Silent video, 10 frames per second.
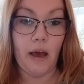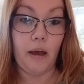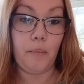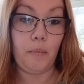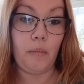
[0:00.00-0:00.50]

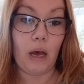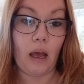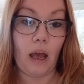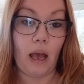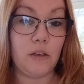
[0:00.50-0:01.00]
And
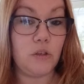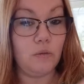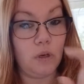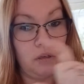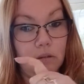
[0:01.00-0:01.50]

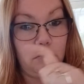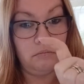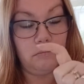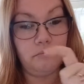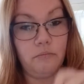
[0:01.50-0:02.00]
you
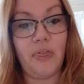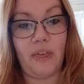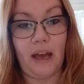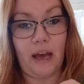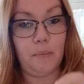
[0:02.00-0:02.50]
can, with
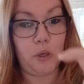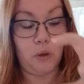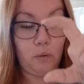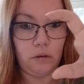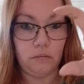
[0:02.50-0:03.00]
that app,
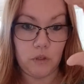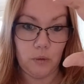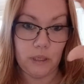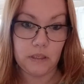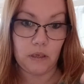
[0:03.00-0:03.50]
you can
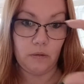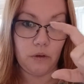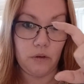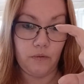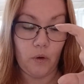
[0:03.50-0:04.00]
do it so
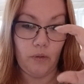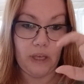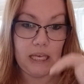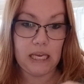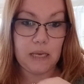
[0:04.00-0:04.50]
that you've got the
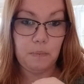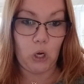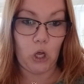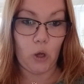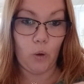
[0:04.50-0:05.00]
key
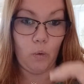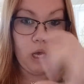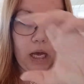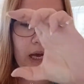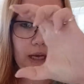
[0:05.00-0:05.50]
below
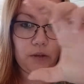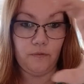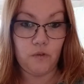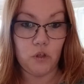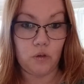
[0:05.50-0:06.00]
and
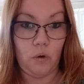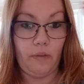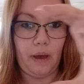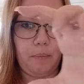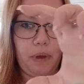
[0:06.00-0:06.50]
you've just
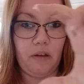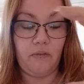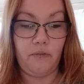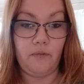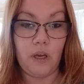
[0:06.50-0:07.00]
got that bit of